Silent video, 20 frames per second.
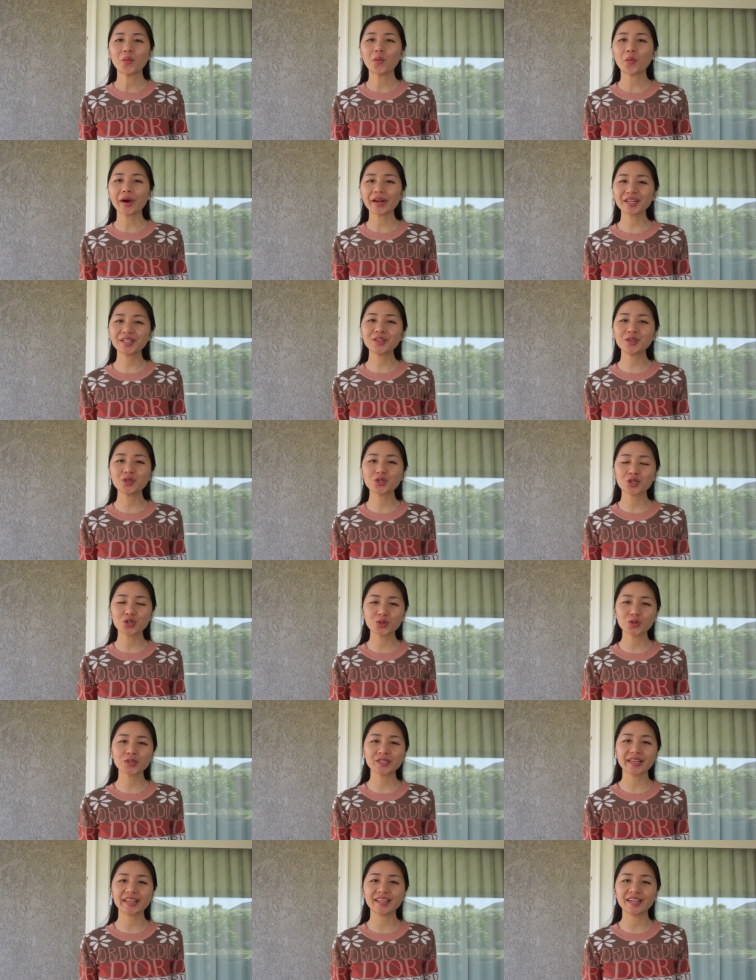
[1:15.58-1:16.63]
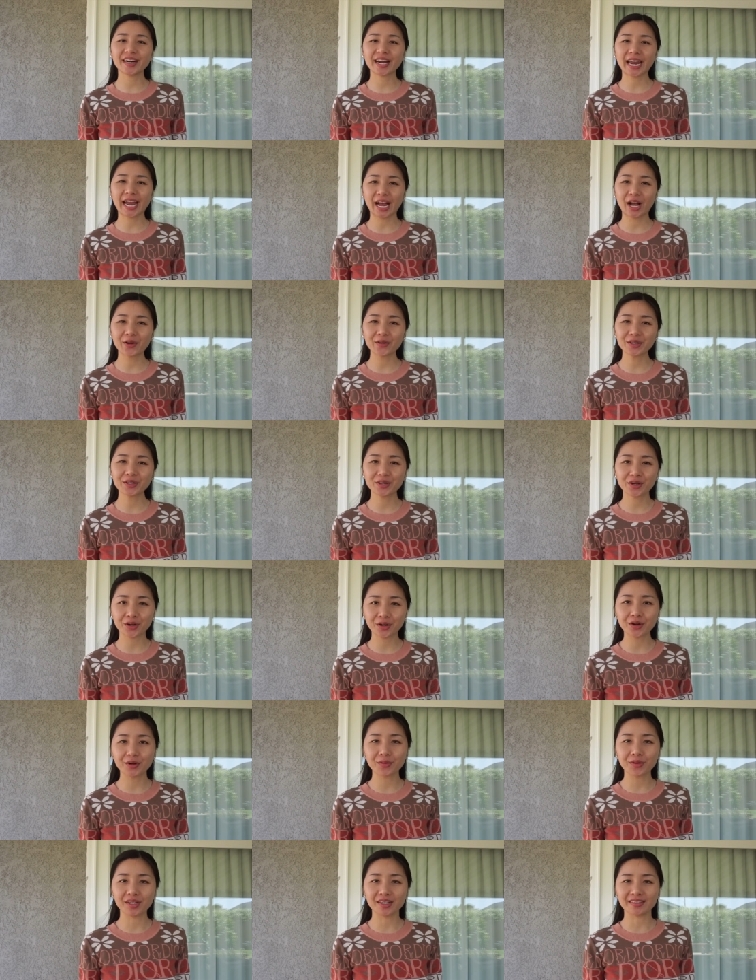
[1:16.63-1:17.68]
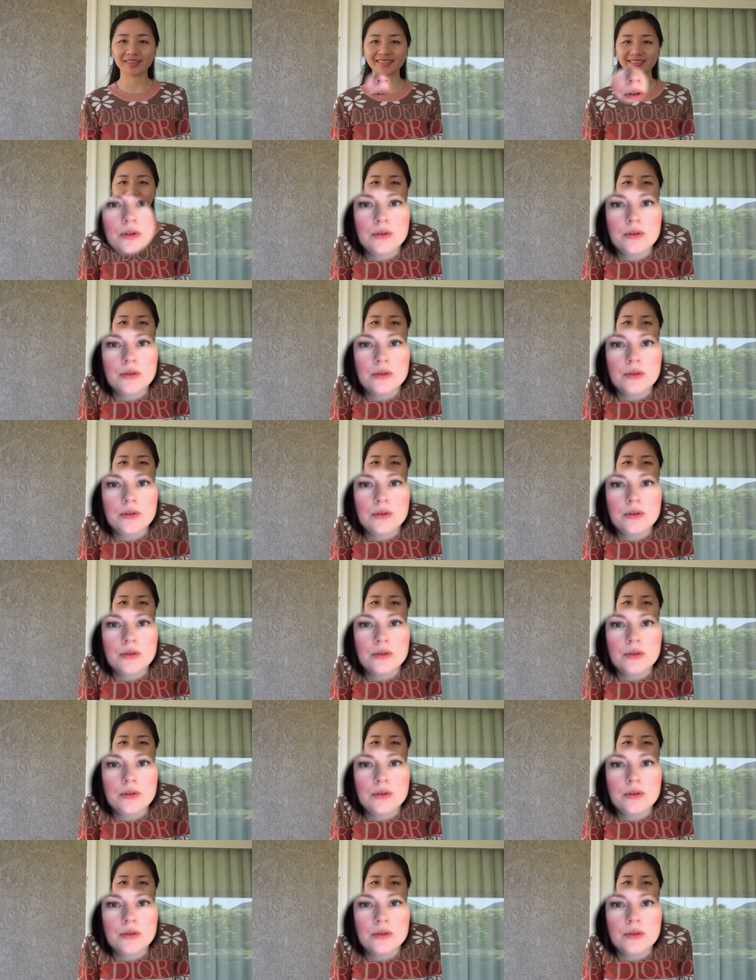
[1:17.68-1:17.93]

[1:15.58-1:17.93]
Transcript: Why did you choose the accounting career?